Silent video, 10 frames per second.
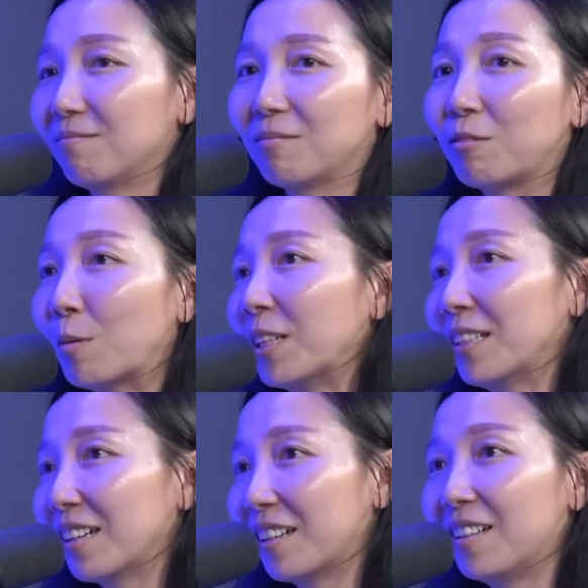
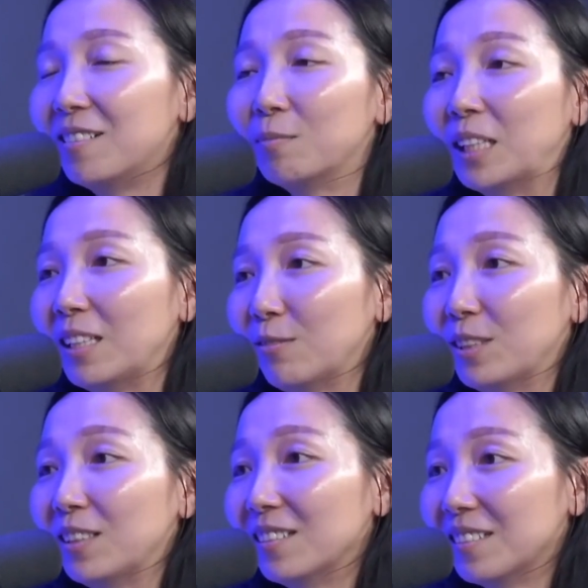Pharmaniaga being
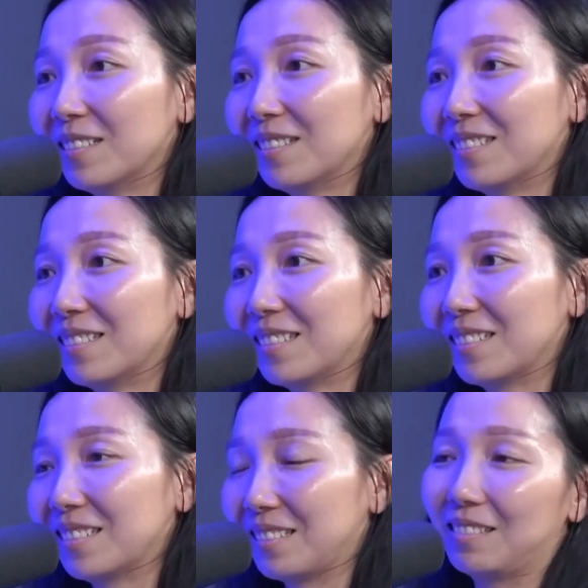given,
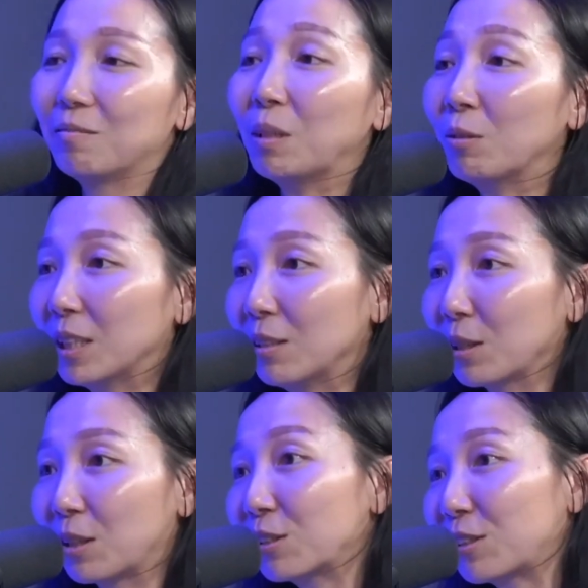being renewed the
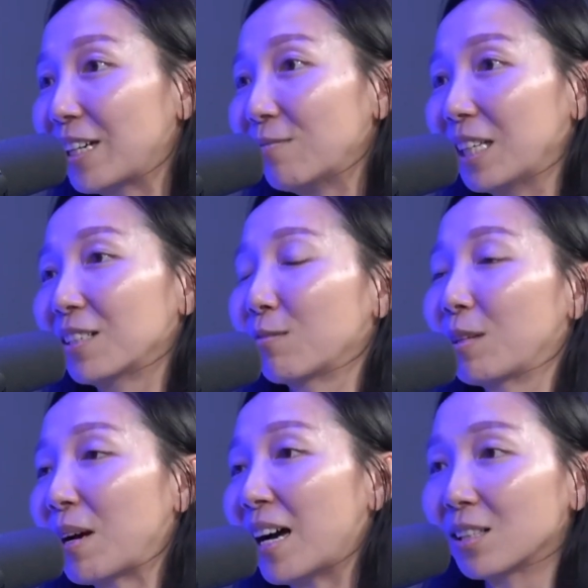contract because of yep. the
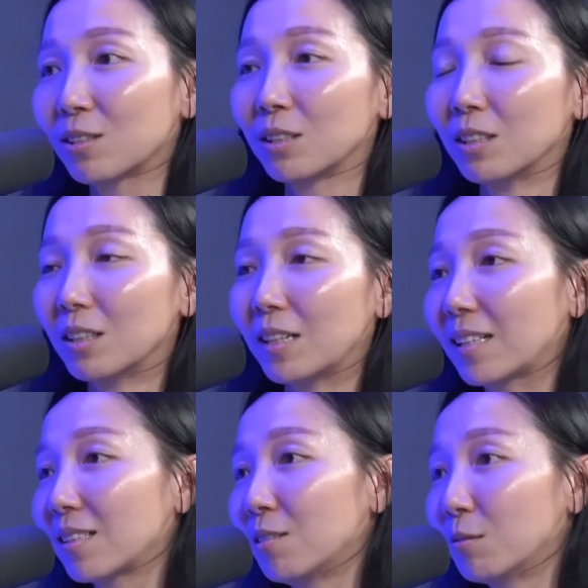past
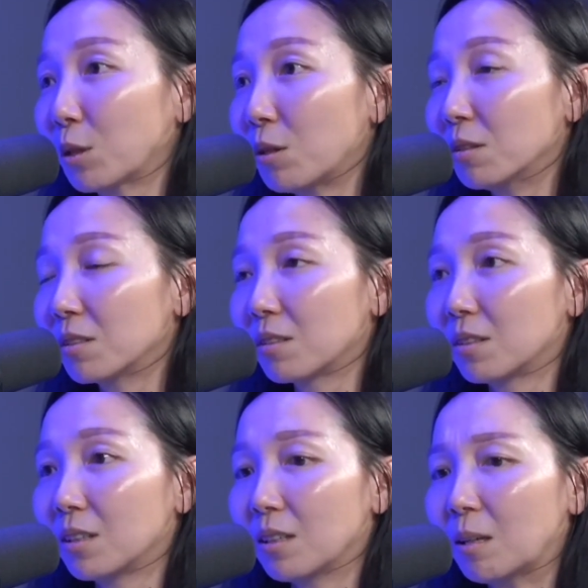excellent records.
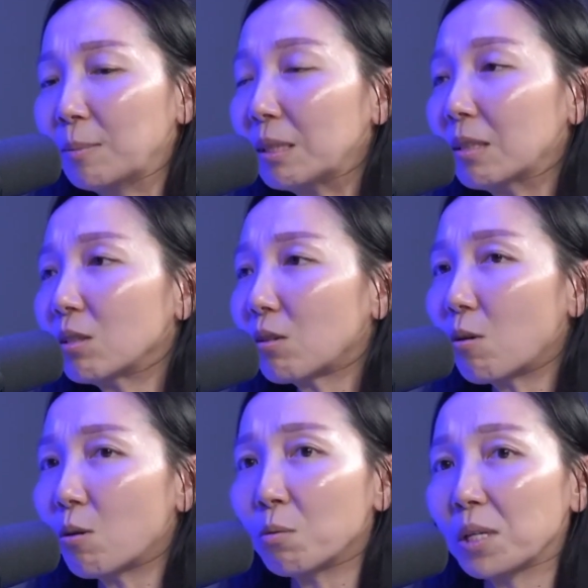I mean, because
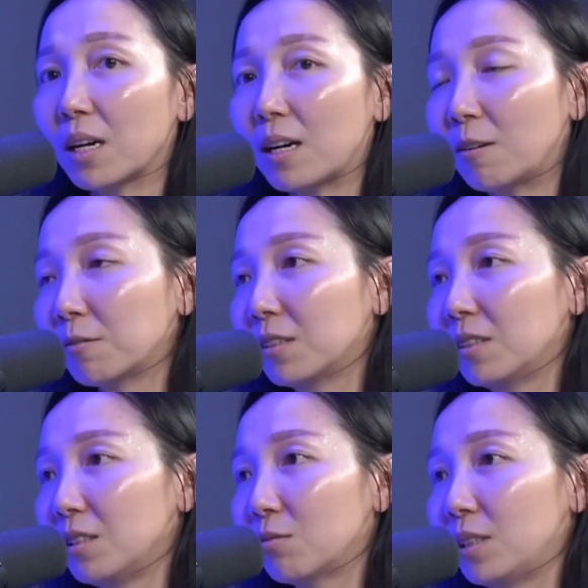all we are after
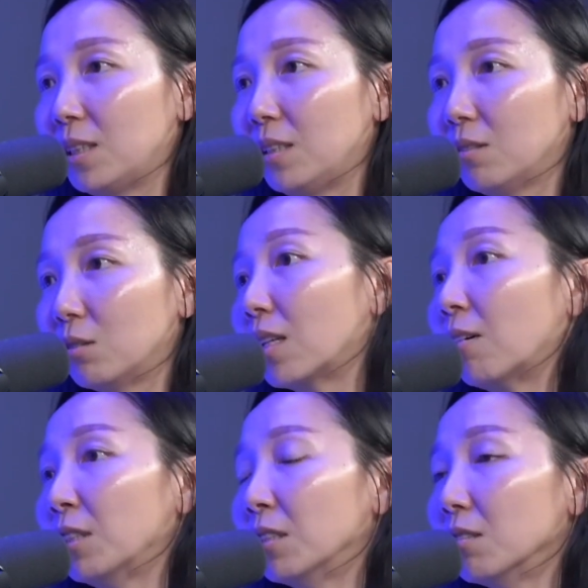is really good
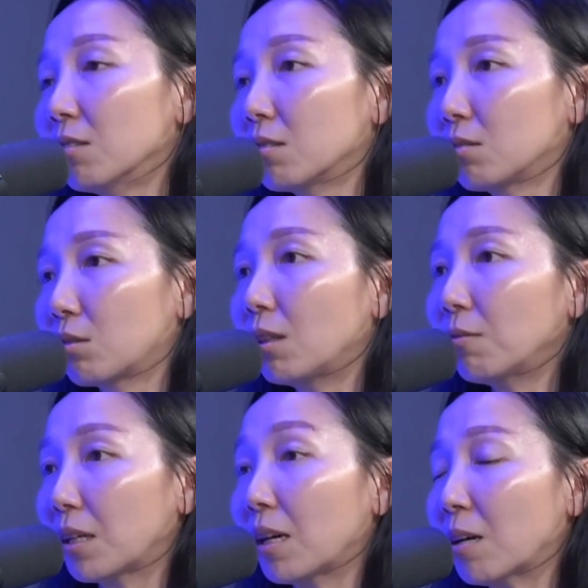governance. So if
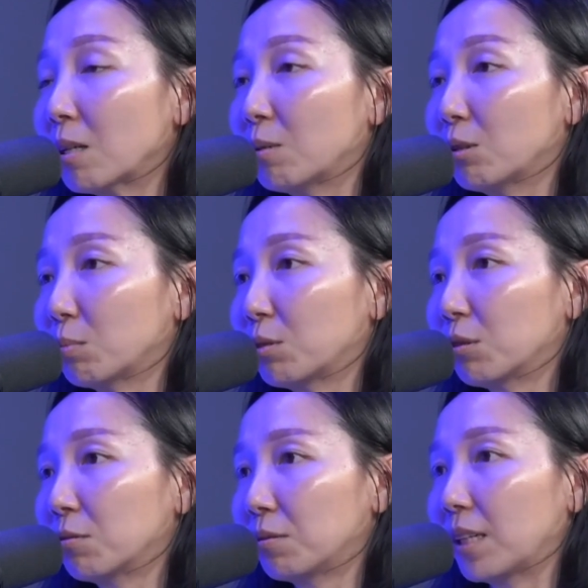they are able to
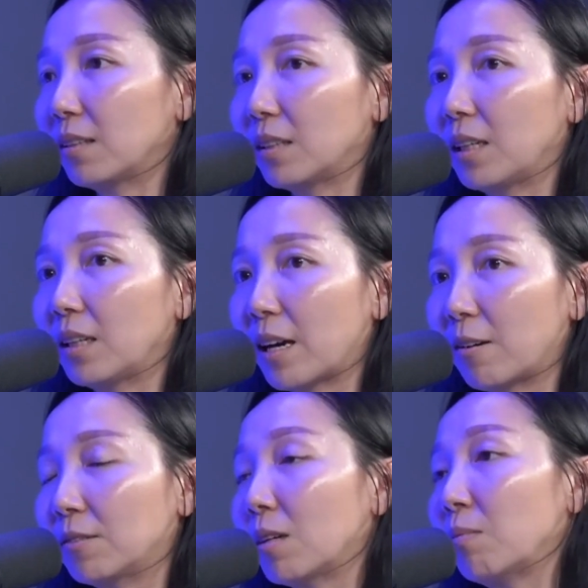prove that they
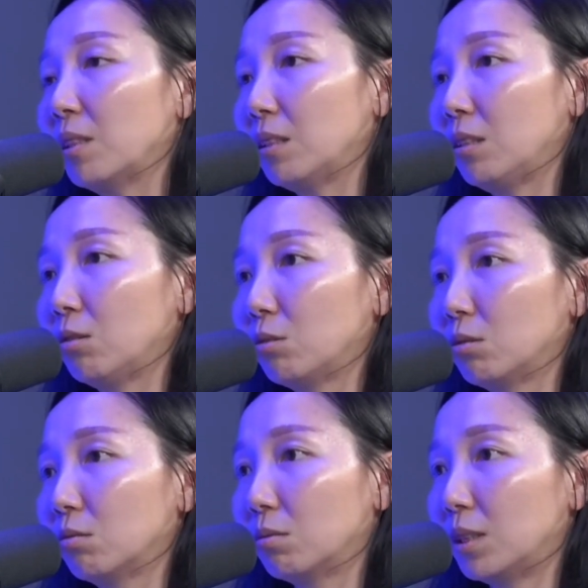have the ability
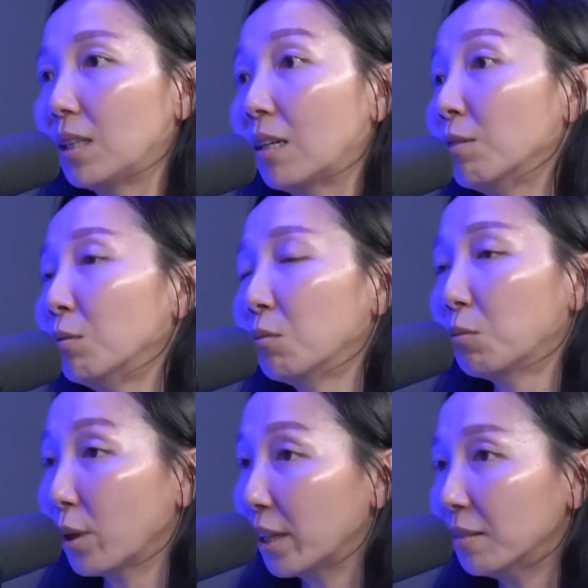to really govern
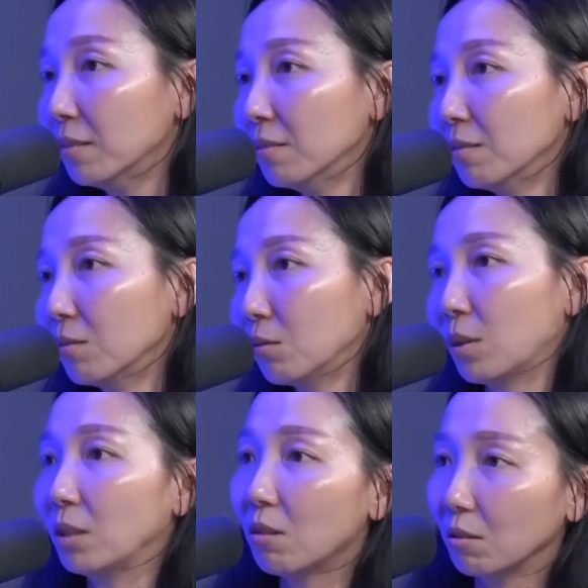well,
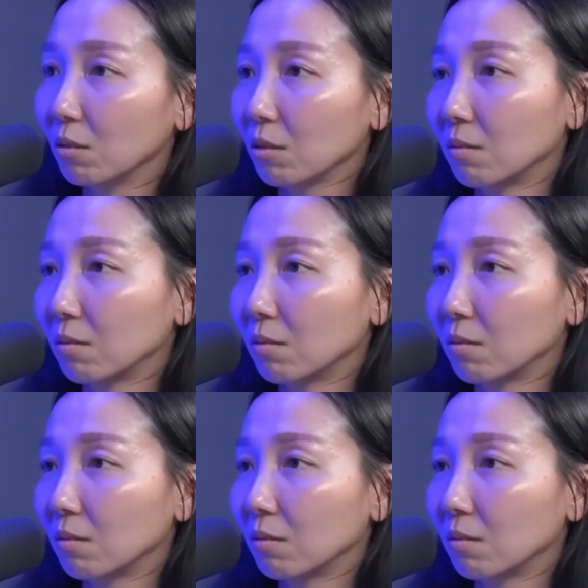why not?